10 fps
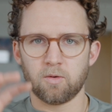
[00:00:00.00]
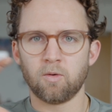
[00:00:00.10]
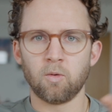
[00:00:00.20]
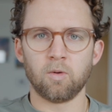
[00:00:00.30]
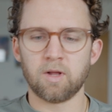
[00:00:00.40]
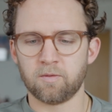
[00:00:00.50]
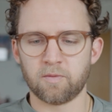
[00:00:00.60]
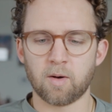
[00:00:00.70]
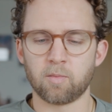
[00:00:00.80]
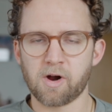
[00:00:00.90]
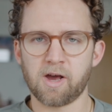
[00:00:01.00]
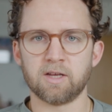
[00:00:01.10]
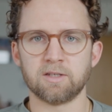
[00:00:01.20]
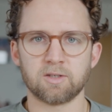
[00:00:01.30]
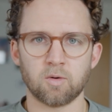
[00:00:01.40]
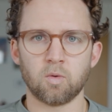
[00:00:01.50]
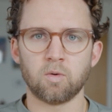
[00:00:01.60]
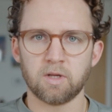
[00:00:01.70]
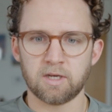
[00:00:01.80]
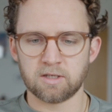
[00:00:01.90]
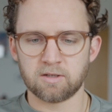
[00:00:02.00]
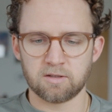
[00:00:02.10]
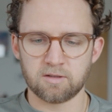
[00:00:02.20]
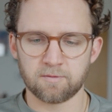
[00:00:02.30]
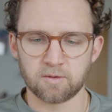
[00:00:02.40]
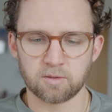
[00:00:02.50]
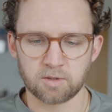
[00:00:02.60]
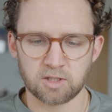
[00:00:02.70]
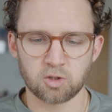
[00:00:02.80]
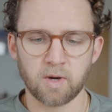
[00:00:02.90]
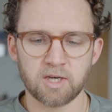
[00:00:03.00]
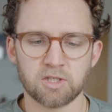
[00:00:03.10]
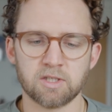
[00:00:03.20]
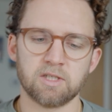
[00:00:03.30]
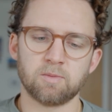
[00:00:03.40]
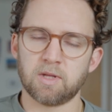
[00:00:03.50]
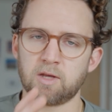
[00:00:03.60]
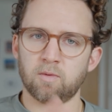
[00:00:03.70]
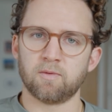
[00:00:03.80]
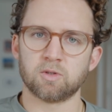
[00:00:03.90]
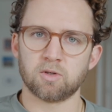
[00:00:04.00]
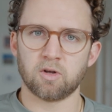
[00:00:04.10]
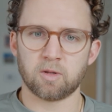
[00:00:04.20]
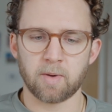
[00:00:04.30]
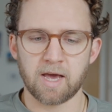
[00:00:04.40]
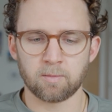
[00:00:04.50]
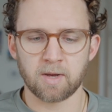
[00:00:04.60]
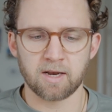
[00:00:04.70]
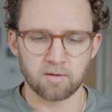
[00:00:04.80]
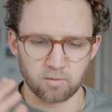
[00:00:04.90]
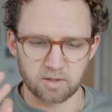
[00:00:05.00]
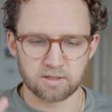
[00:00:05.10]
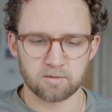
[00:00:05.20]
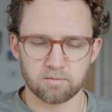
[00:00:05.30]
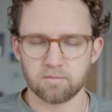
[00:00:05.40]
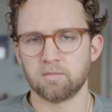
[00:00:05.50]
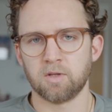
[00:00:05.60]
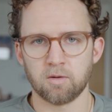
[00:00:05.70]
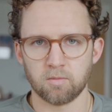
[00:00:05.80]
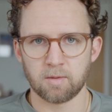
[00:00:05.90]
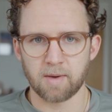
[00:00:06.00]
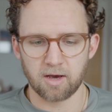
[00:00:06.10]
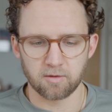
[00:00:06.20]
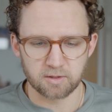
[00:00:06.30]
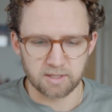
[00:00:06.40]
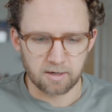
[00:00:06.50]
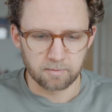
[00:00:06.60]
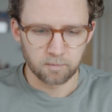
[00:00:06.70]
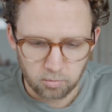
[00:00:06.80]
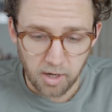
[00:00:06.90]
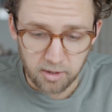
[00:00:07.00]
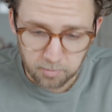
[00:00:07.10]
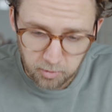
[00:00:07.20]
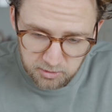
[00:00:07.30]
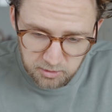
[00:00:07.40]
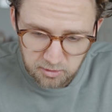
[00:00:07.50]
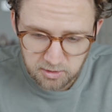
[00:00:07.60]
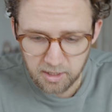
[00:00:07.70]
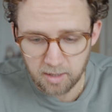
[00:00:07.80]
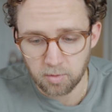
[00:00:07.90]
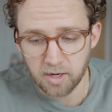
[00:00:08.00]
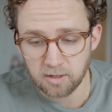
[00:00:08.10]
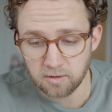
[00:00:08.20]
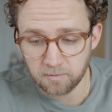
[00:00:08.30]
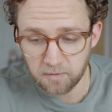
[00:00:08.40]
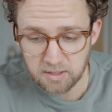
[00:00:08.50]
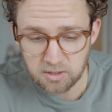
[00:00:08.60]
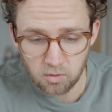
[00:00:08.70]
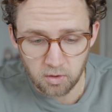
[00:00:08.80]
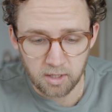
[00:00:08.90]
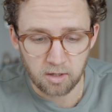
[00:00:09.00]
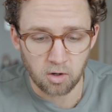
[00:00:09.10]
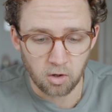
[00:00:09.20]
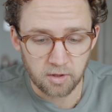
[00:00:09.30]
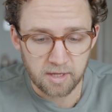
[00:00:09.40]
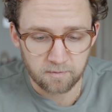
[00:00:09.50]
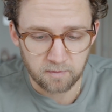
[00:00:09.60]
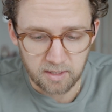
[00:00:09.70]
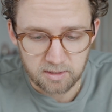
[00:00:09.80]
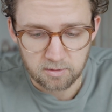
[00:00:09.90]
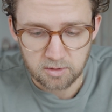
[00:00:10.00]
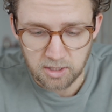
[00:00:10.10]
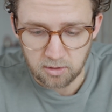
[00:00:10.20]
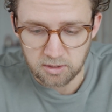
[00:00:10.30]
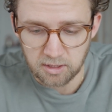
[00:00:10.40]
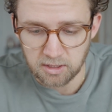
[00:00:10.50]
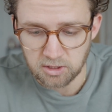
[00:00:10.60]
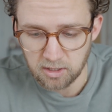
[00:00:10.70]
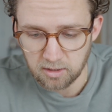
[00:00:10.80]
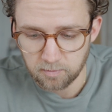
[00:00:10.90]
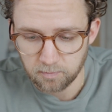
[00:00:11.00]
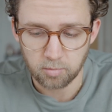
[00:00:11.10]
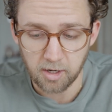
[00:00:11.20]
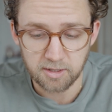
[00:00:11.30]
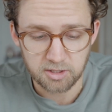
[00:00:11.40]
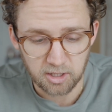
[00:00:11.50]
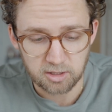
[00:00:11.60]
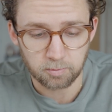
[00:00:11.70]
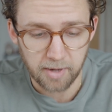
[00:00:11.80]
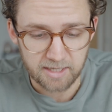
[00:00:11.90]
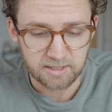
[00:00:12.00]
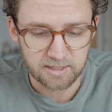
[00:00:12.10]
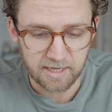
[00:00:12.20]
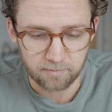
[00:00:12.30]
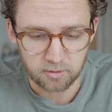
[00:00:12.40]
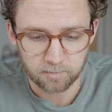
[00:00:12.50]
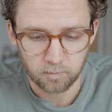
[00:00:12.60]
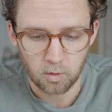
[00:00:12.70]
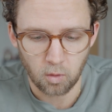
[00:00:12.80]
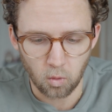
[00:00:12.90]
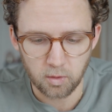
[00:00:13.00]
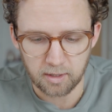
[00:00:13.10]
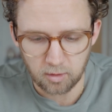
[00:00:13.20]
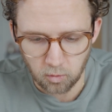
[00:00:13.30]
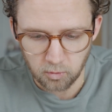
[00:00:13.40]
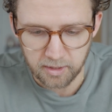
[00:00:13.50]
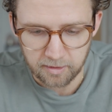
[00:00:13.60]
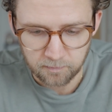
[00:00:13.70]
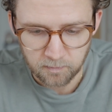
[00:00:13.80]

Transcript: all of our Brians, all in different situations, but then we've also got the bagman with a bag over his head. Brian the prosecutor and Brian the defense lawyer are on their feet, shouting at each other. Brian the judge bangs his gavel. Order, order.